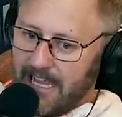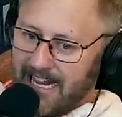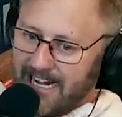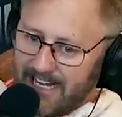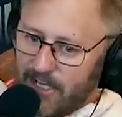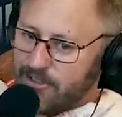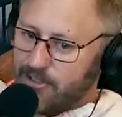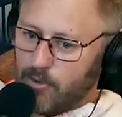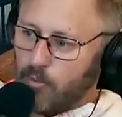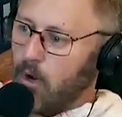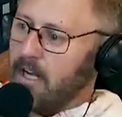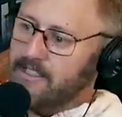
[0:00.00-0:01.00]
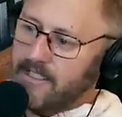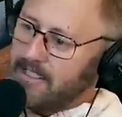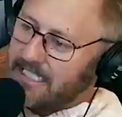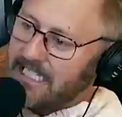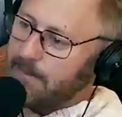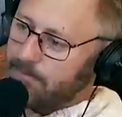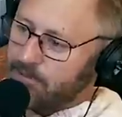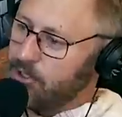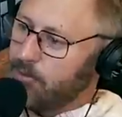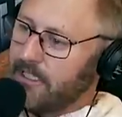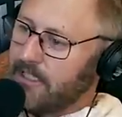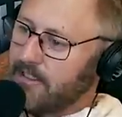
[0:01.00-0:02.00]
And I also want to keep
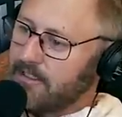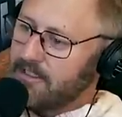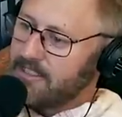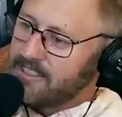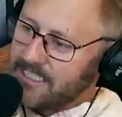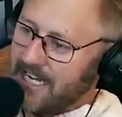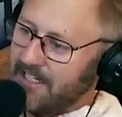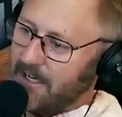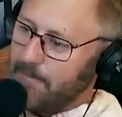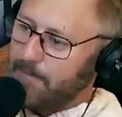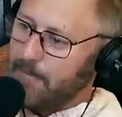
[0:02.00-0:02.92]
doing stand-up,